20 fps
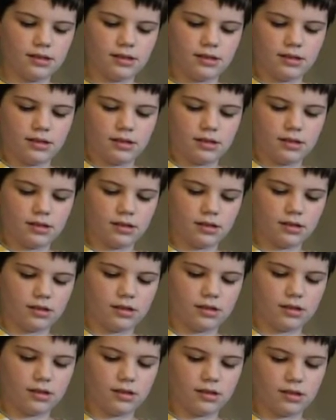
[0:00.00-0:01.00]

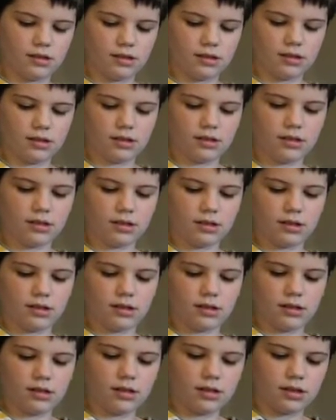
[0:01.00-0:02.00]

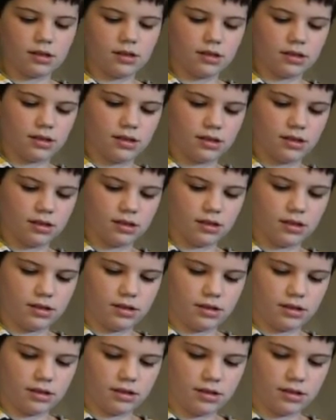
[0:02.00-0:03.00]

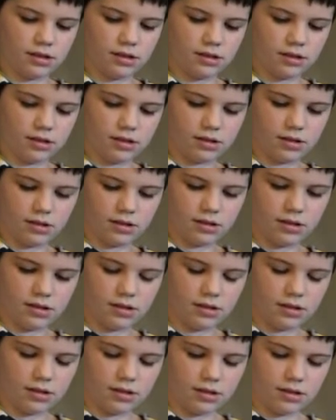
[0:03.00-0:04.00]

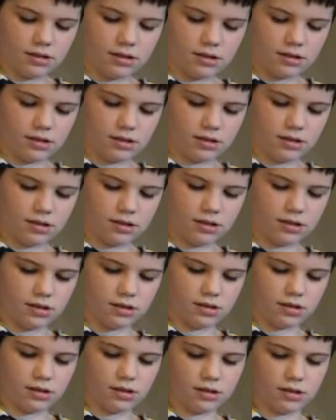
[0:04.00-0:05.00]

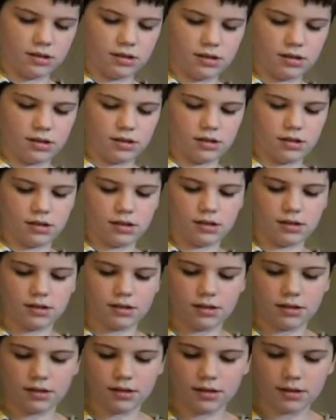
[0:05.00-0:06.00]

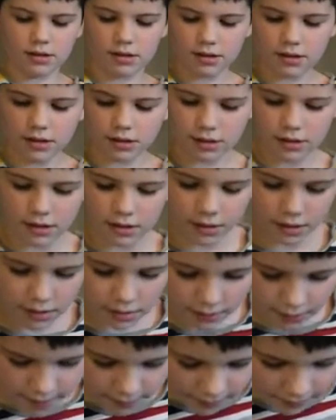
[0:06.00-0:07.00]

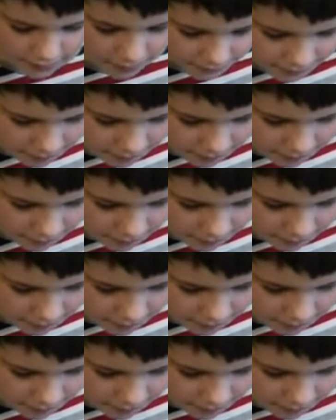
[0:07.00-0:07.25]
The person shown says nothing.